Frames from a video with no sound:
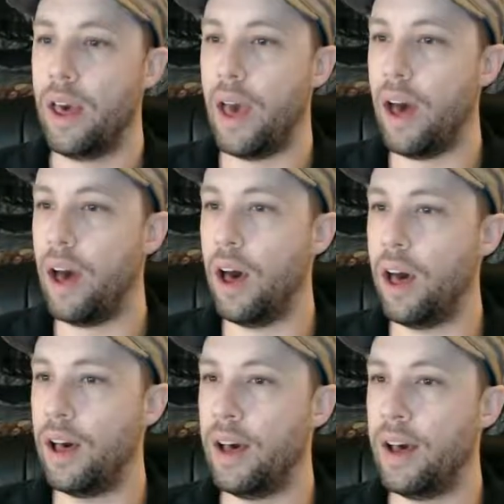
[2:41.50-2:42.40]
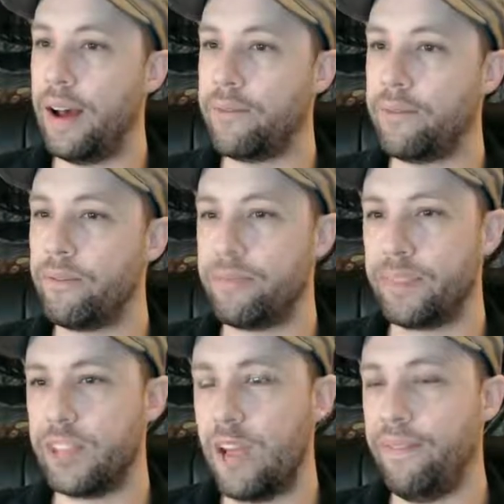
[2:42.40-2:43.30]
Uh,
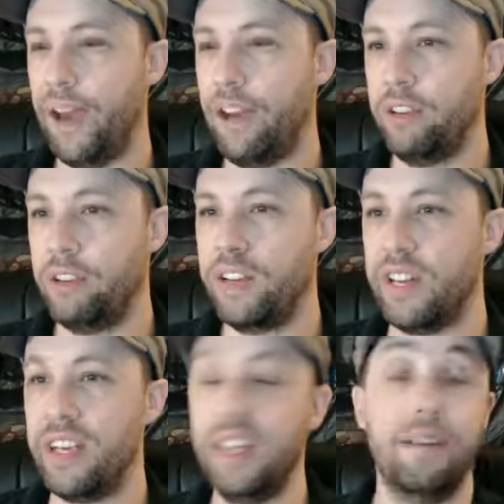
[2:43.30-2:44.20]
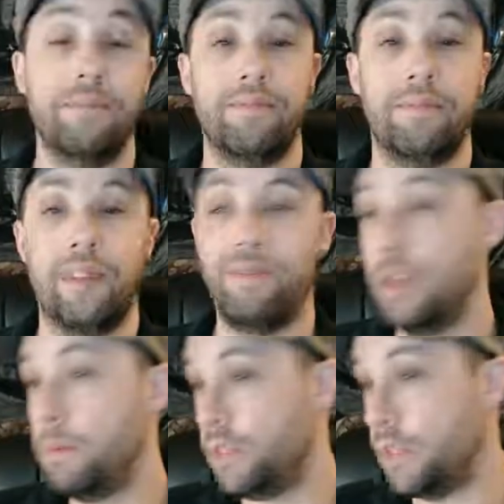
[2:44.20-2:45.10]
TIE Fighters are dinky and
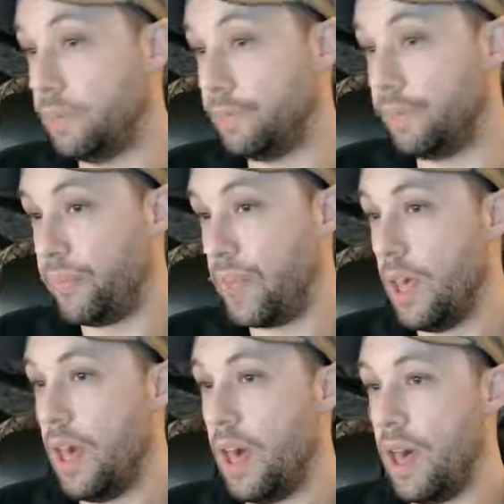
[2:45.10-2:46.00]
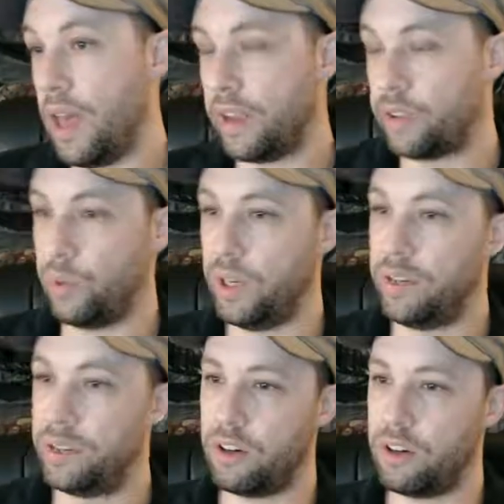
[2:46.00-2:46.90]
flimsy.
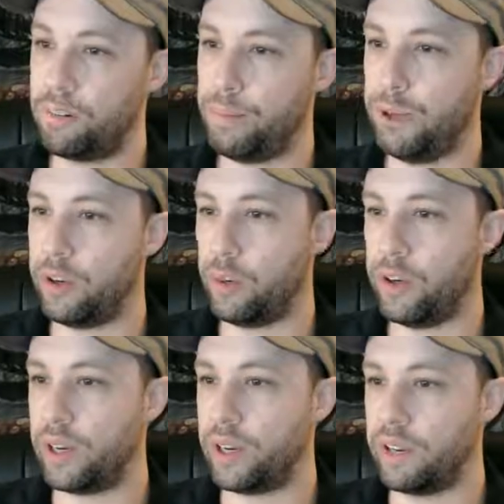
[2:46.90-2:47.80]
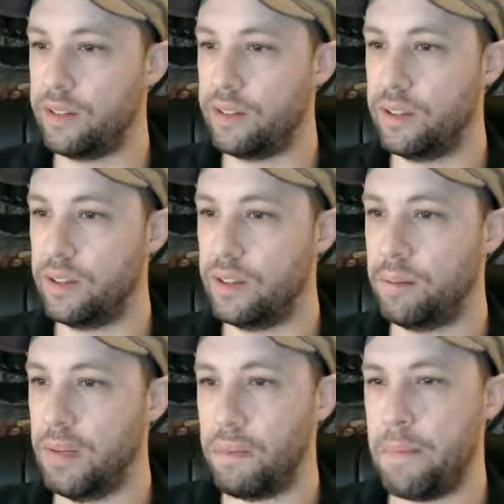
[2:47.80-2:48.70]
X-Wings are pretty quick.
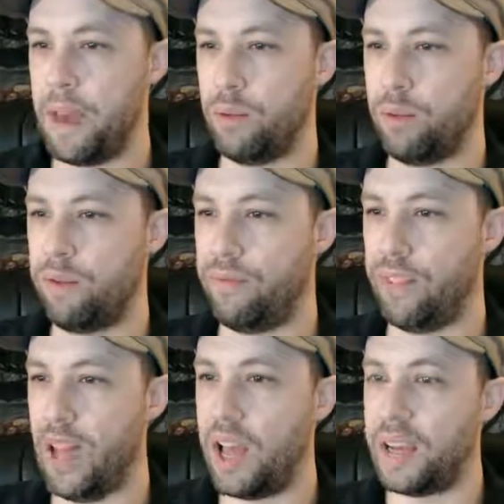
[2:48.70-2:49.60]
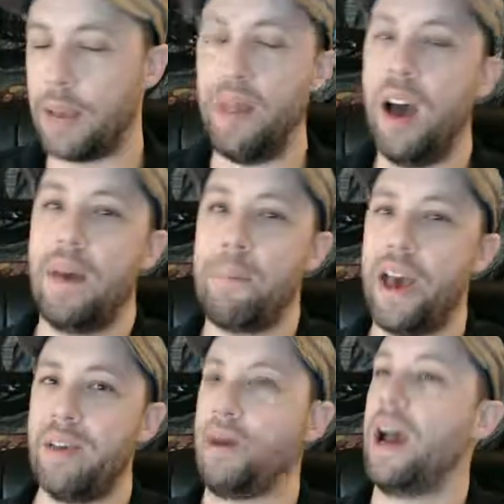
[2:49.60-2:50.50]
I'm not bad with flying. I'm not a
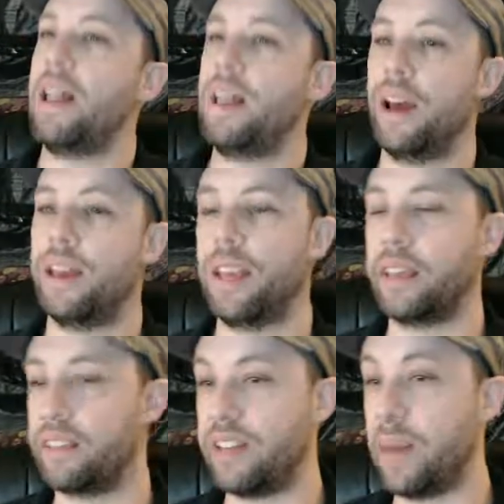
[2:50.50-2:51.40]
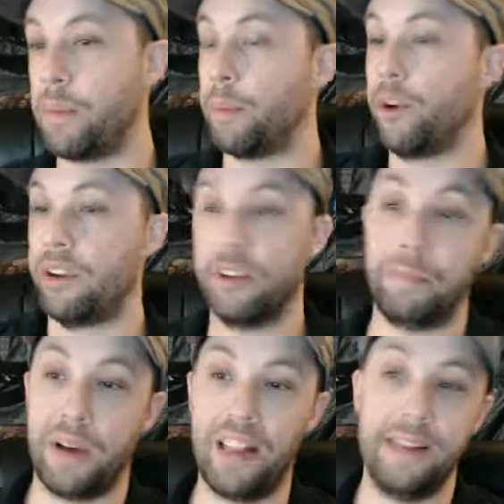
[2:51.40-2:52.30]
bad pilot. I'd like to say I'm a pretty
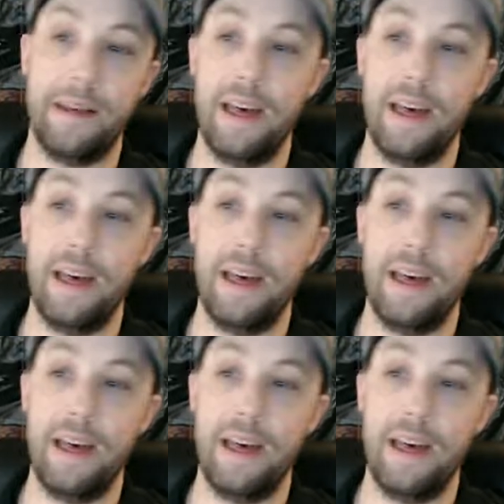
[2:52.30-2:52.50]
good pilot.